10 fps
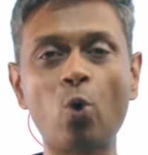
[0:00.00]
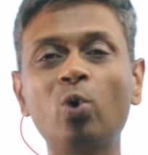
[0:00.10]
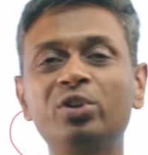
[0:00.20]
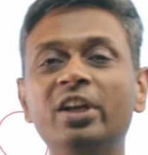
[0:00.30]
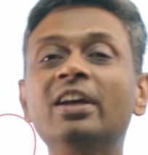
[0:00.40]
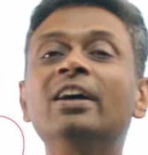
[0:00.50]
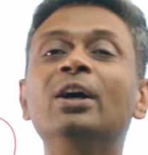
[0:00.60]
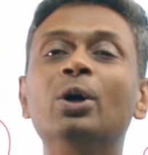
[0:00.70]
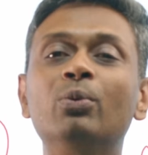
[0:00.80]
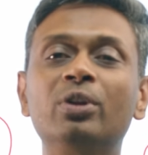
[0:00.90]
whole thing
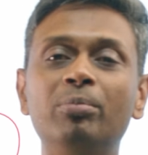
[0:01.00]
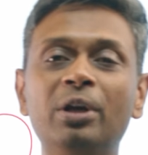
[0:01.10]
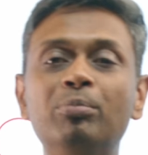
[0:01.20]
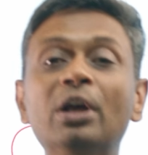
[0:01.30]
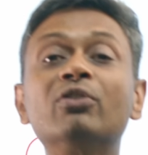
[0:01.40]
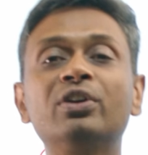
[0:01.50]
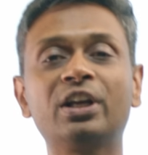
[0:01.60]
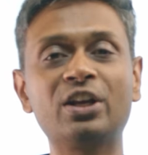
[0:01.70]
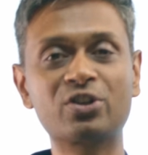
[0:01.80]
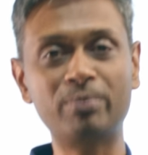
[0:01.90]
with a big
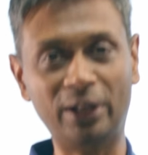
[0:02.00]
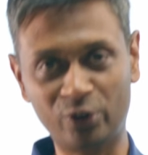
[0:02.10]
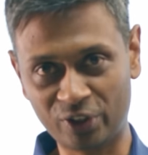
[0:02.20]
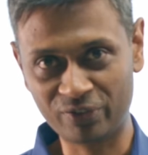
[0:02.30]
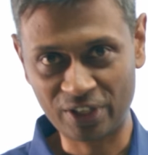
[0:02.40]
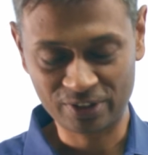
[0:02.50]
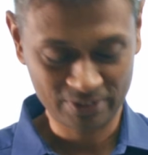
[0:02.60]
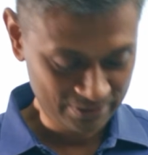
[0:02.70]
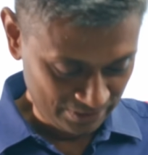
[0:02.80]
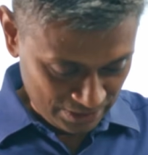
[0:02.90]
freaking smile on your face.
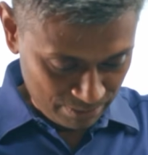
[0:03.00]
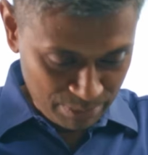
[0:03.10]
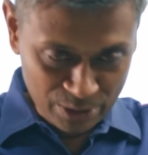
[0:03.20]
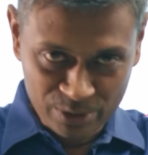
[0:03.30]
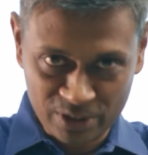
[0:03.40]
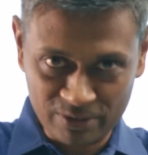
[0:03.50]
Best